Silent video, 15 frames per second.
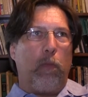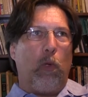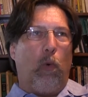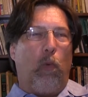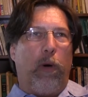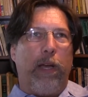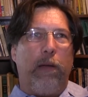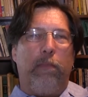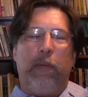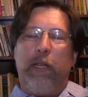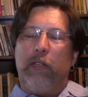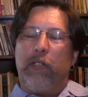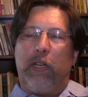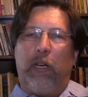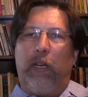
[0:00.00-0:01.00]
it
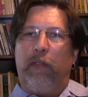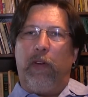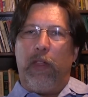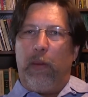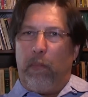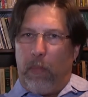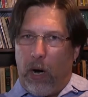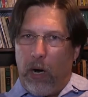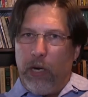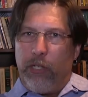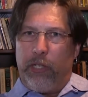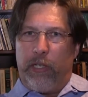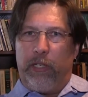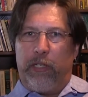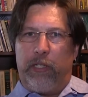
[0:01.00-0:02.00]
means to live on the
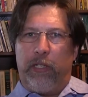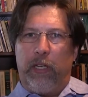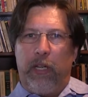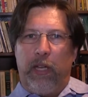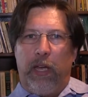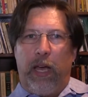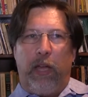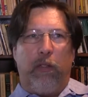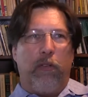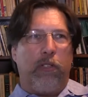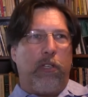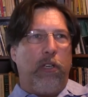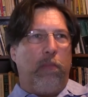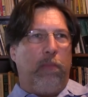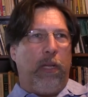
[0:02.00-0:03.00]
margins, and those
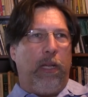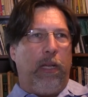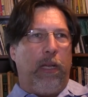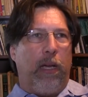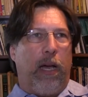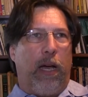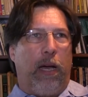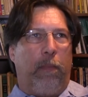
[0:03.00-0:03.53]
could be